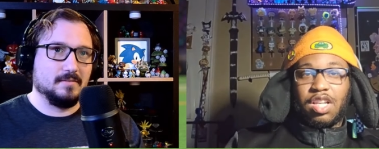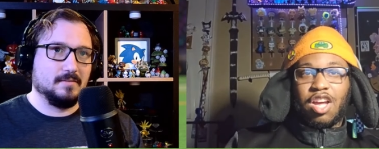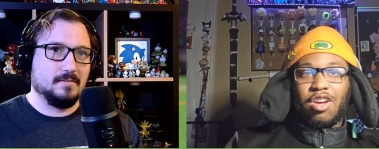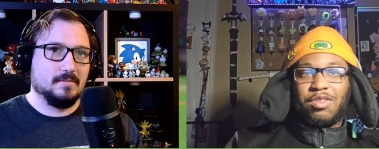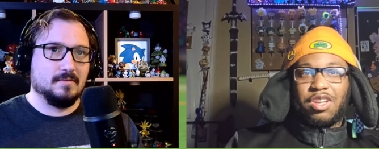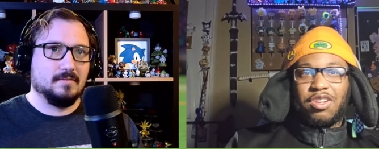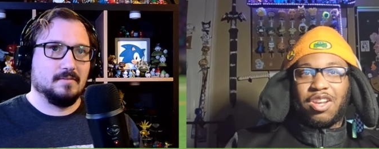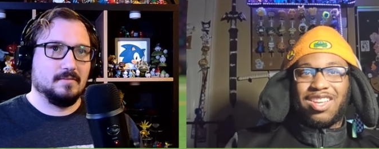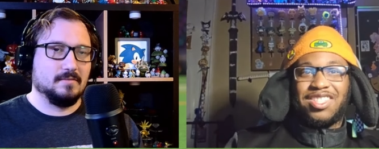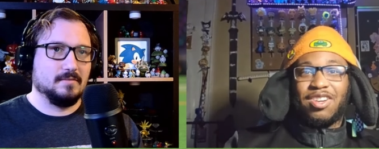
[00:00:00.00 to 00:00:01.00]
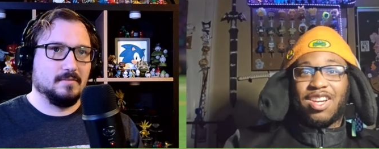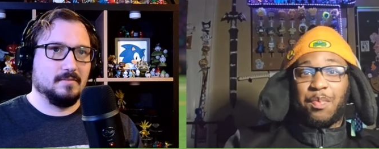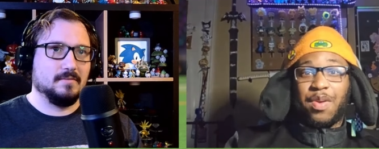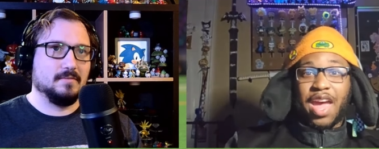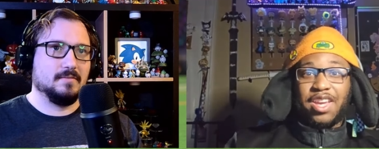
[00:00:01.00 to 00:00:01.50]
Speaker 1: No, no, no. They still got
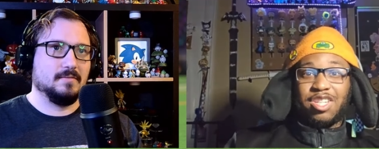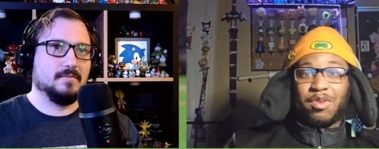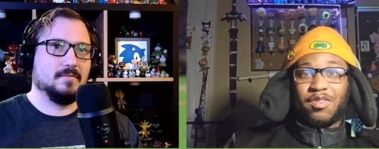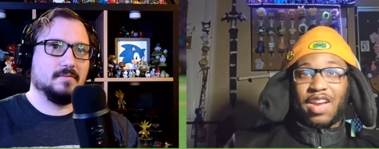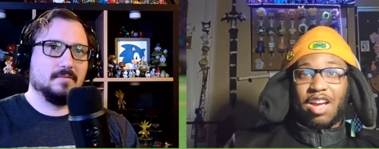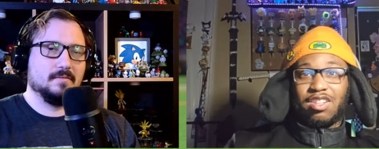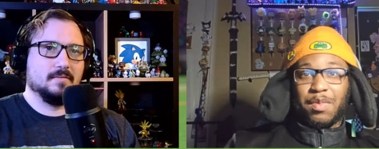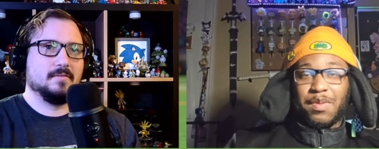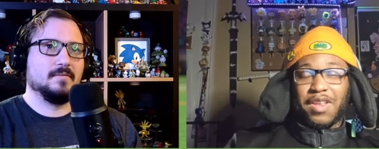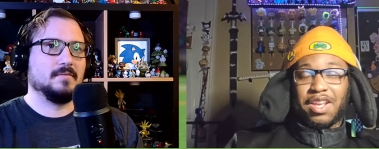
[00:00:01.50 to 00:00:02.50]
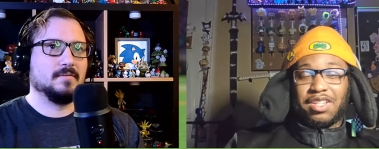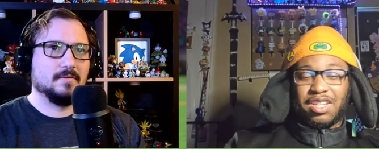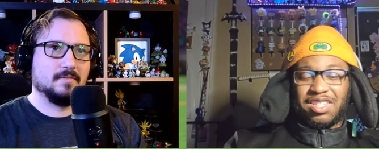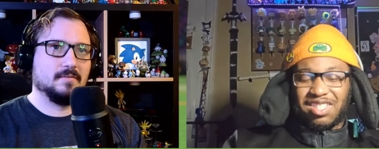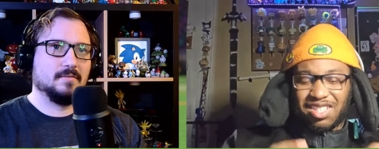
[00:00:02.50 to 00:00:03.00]
to package them around them. They're
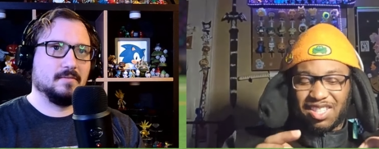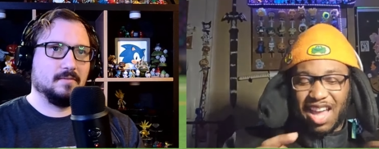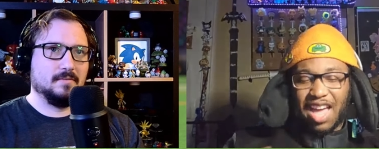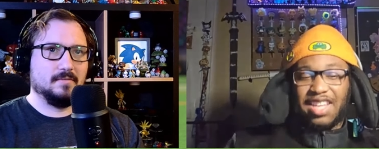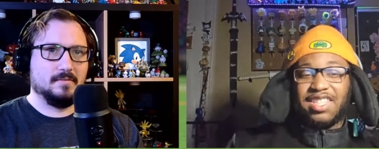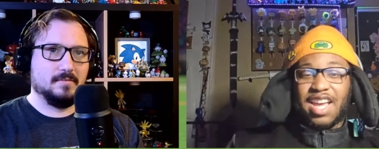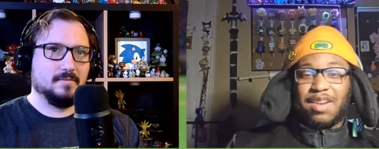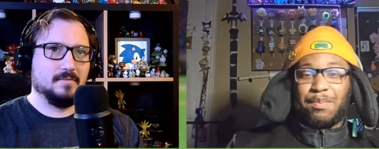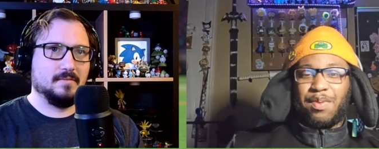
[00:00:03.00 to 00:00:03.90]
just not inside the